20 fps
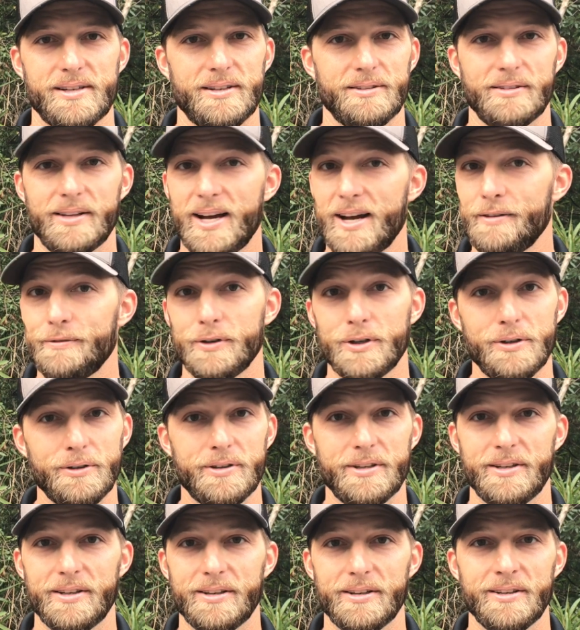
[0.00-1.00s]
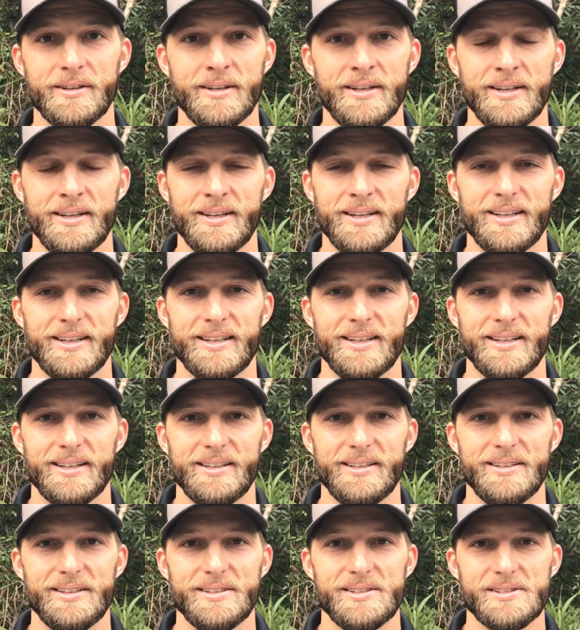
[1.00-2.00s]
Our live oak here
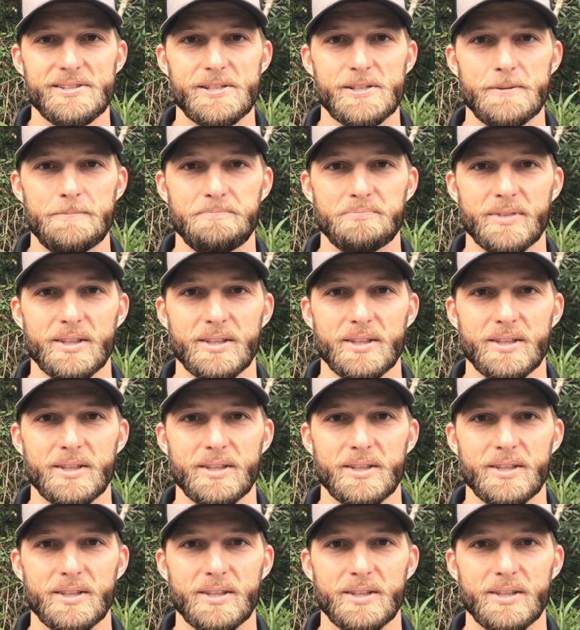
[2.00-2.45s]
is